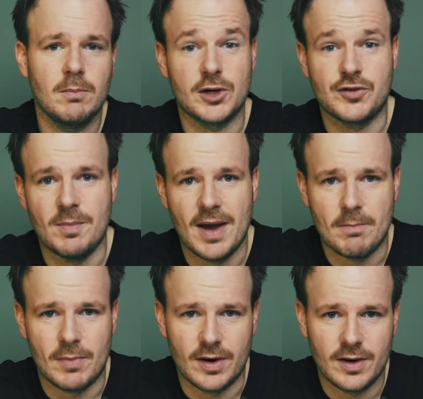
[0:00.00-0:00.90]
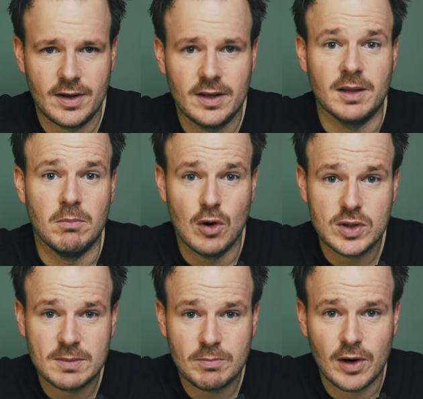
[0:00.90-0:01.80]
But remember, the
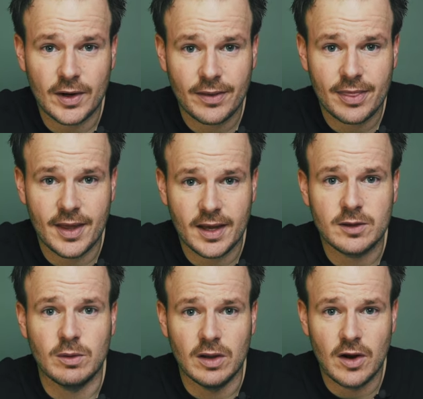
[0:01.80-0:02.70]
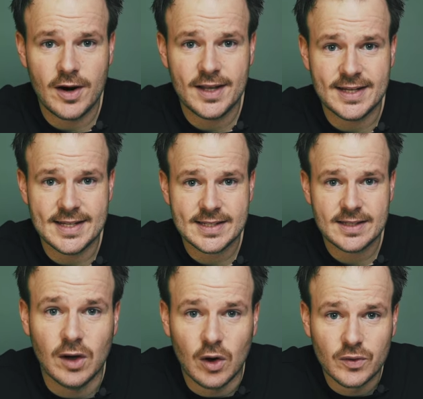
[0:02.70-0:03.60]
most important thing to learn it is
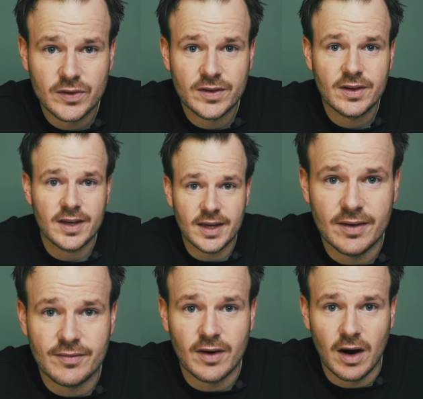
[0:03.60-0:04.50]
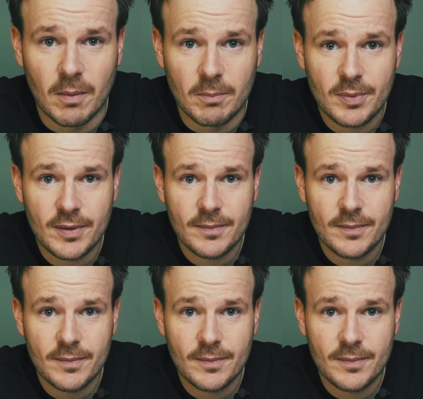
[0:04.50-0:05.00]
don't give up.